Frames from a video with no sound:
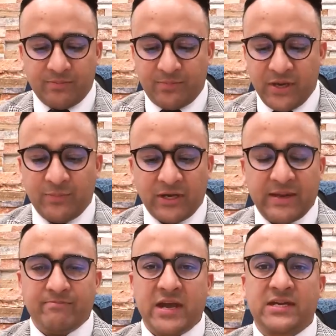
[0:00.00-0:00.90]
people
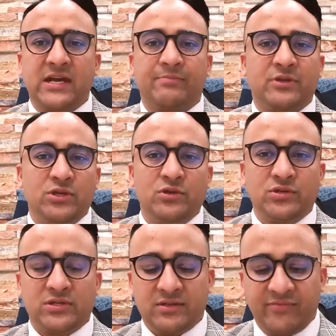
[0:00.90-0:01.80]
are making up the
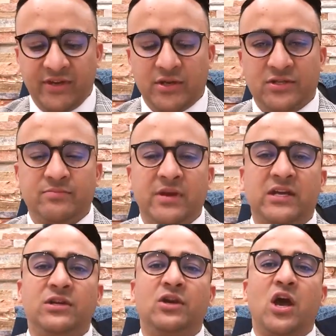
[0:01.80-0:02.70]
news and videos are
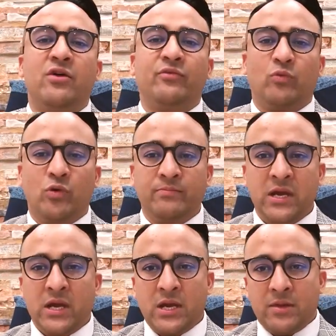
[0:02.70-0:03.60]
making you
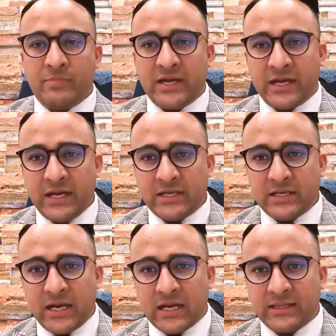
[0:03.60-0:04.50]
overwhelmed. But
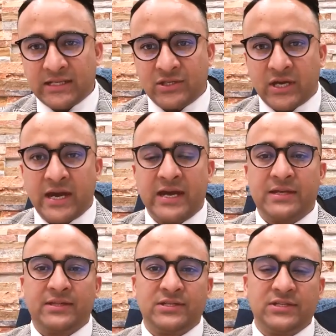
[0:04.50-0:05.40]
again, that's
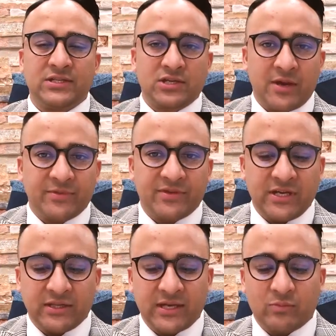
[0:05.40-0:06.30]
okay. This is the time of the
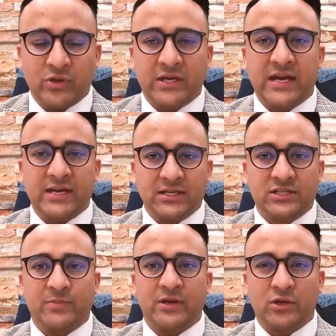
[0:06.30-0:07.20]
year that we can
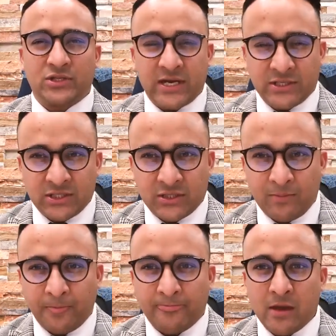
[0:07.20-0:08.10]
anticipate a lot of changes.
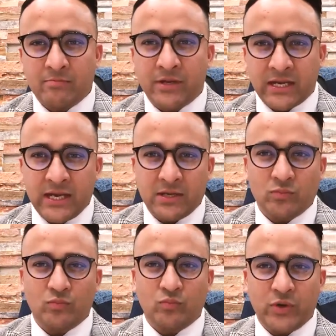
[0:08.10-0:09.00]
But
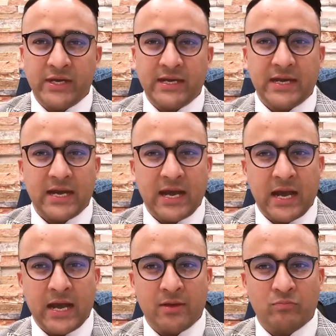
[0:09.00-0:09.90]
again, we
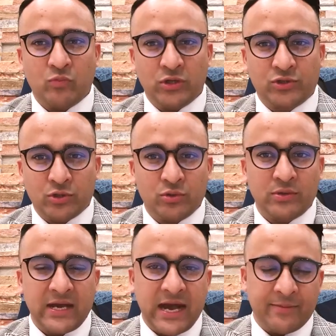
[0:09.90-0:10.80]
will
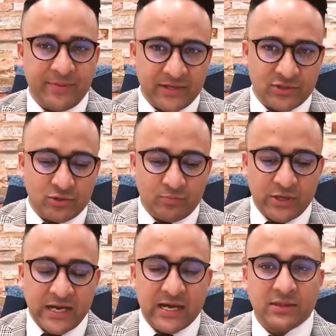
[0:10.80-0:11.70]
do our best to
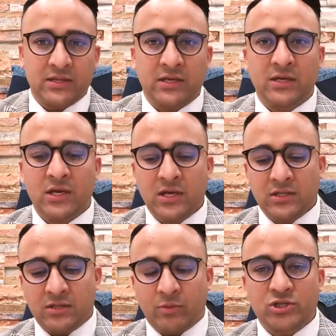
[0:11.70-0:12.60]
bring out the
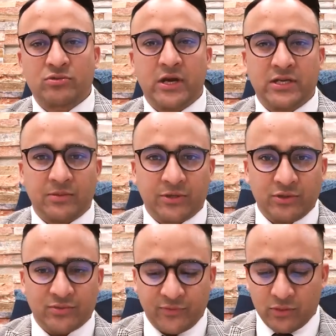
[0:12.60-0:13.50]
most creditable
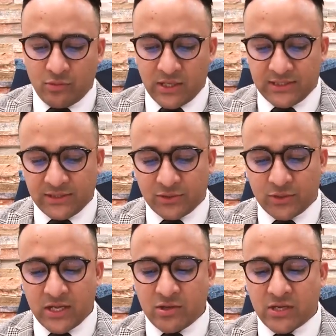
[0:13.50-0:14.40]
news for you guys so
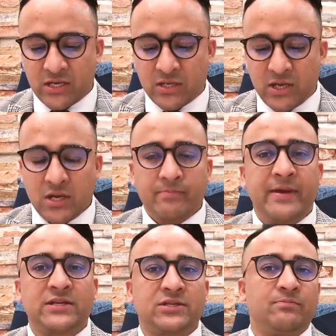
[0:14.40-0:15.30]
that you can
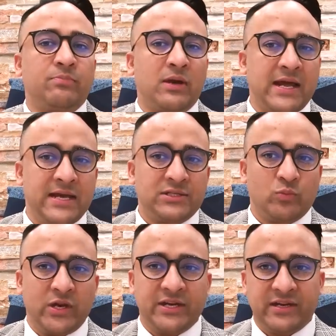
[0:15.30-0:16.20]
make some plans
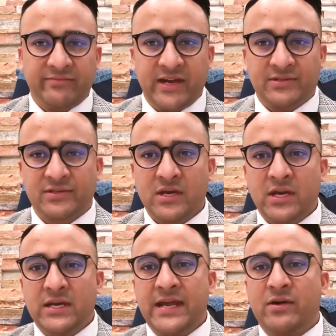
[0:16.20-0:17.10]
well in advance.
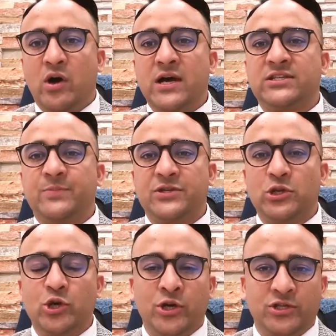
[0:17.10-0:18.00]
Now, I
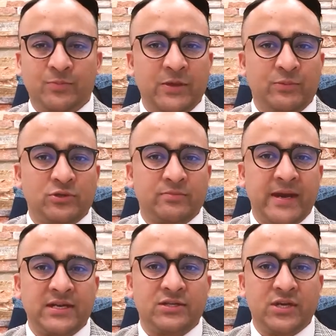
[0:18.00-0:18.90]
especially urge people to
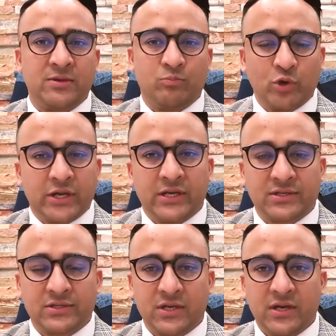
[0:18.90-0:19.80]
make their
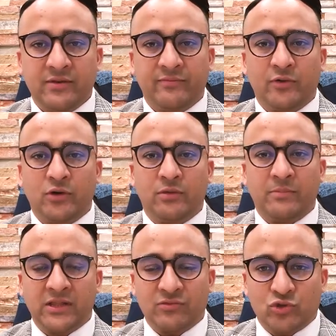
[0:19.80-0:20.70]
bookings for
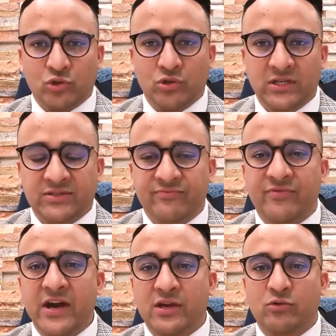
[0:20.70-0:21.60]
month of June. It's a
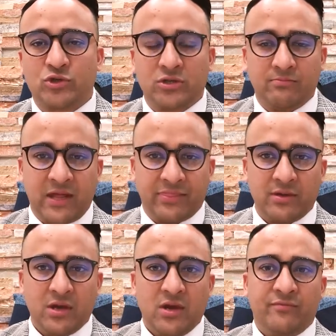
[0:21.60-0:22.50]
very crucial month
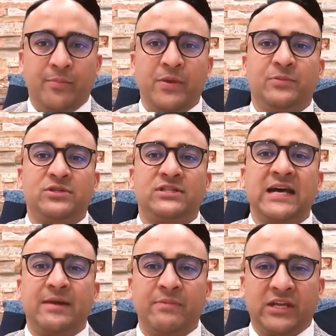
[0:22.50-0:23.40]
for people to
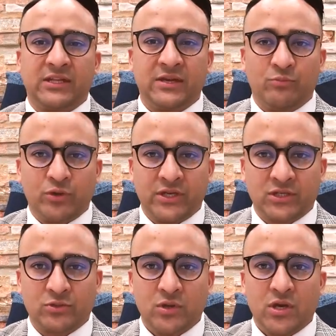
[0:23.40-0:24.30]
start making their
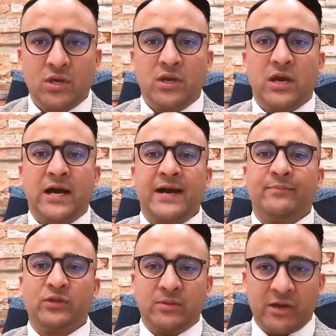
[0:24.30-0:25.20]
bookings
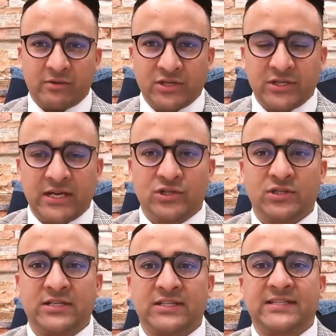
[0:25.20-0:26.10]
with the migration
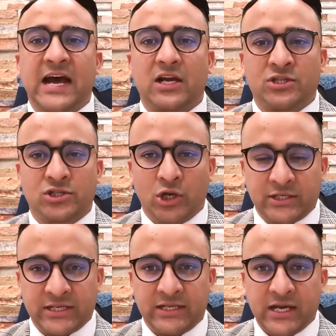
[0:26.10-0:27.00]
agents and start
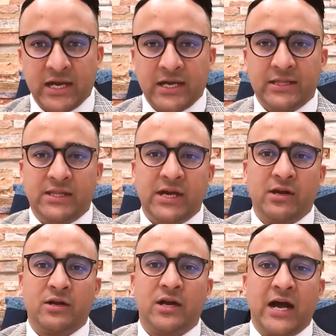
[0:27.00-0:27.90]
consulting
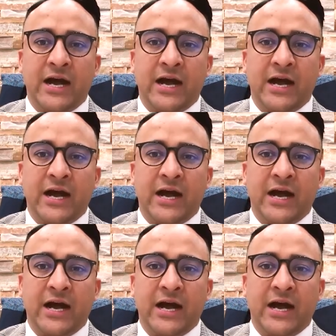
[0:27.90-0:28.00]
their,